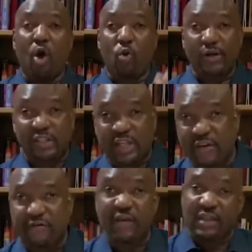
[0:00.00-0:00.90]
With
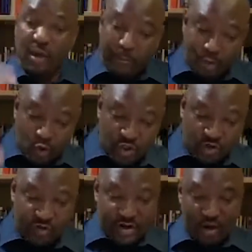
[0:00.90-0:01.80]
TV, the blue
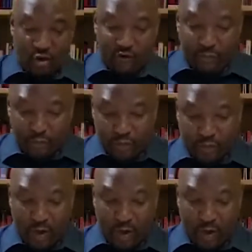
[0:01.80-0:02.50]
screen, a lot of